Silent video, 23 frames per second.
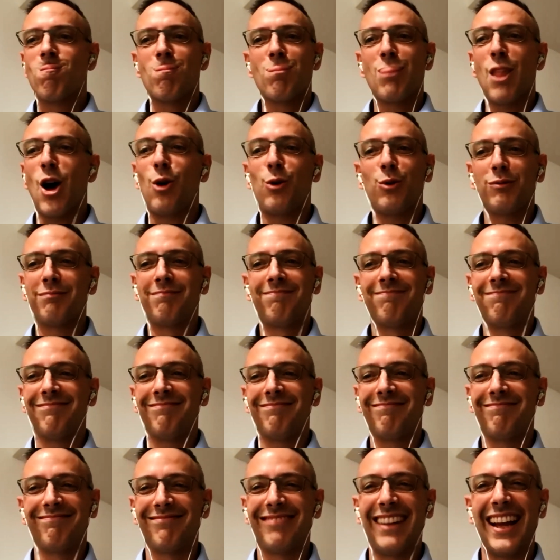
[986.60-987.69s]
No,
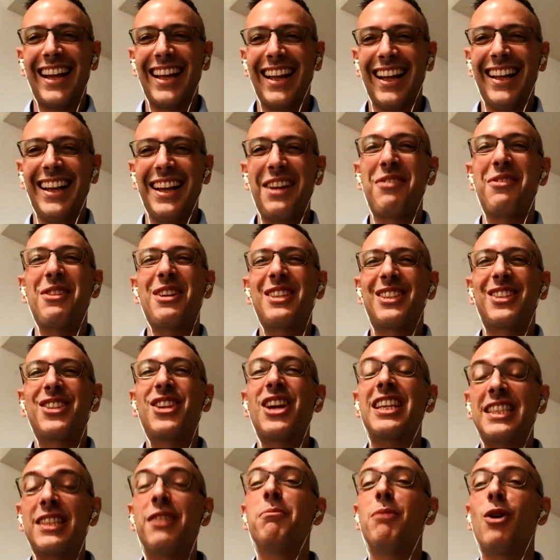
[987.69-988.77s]
it was
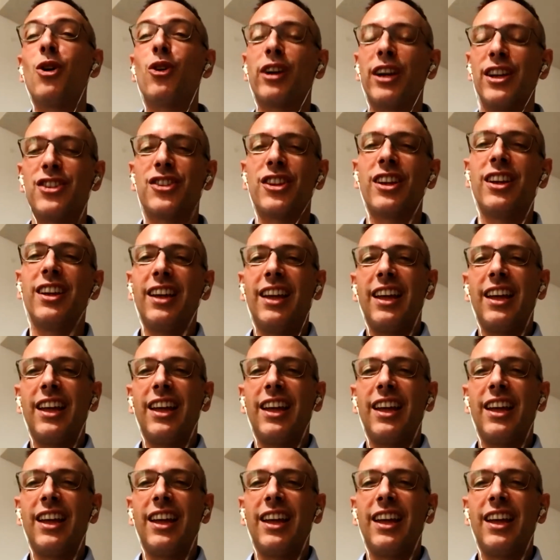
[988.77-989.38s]
just the mortgage.